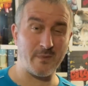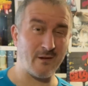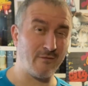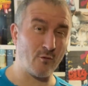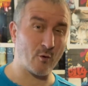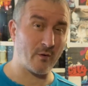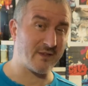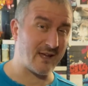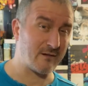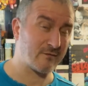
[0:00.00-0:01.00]
a 4 out
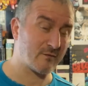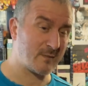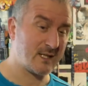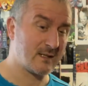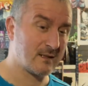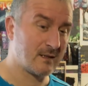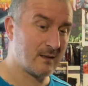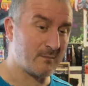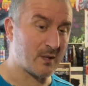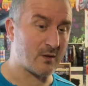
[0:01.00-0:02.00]
of 10 for me,
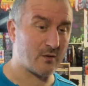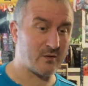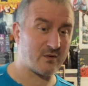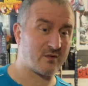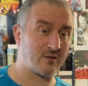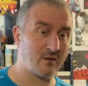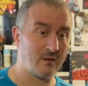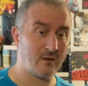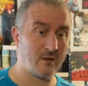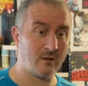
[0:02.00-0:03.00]
because
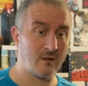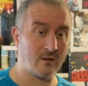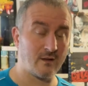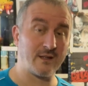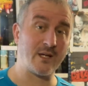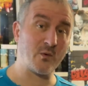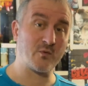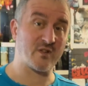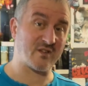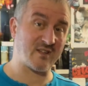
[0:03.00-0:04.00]

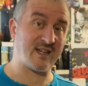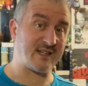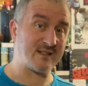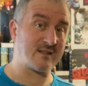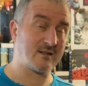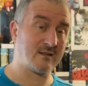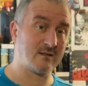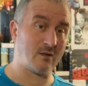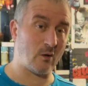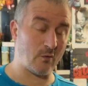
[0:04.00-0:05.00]
kills aside,
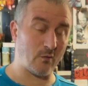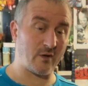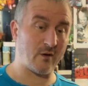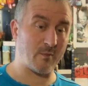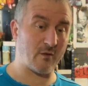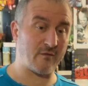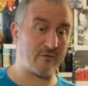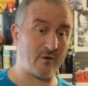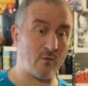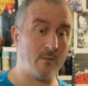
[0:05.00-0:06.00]
although they are part of the
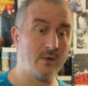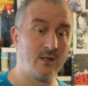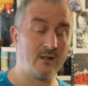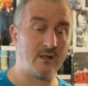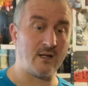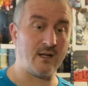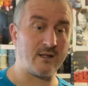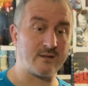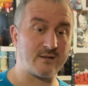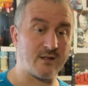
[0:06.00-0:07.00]
film,
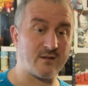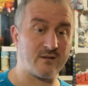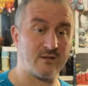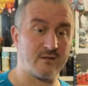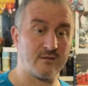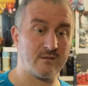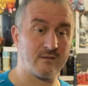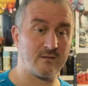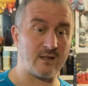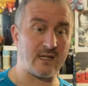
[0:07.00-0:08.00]
it doesn't
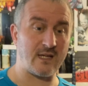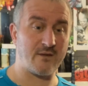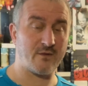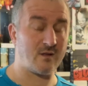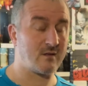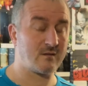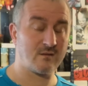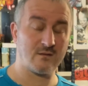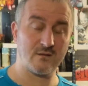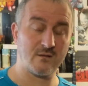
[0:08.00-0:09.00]
even
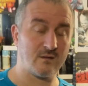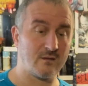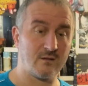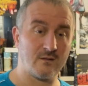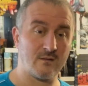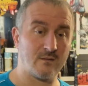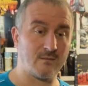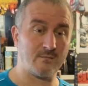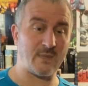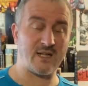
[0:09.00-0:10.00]

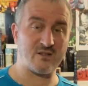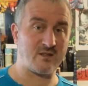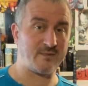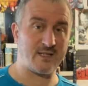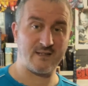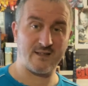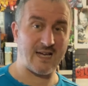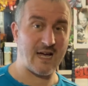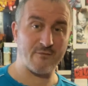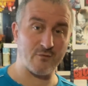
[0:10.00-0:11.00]
manage to be
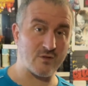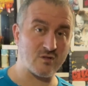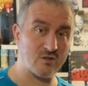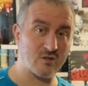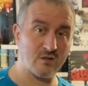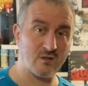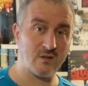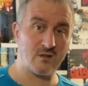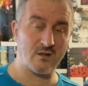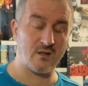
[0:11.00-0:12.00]
average
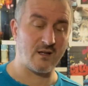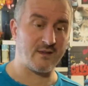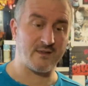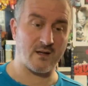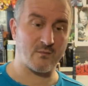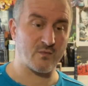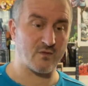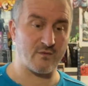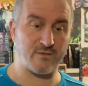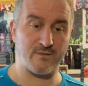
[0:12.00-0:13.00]
in terms
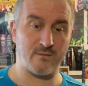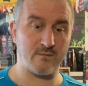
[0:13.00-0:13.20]
of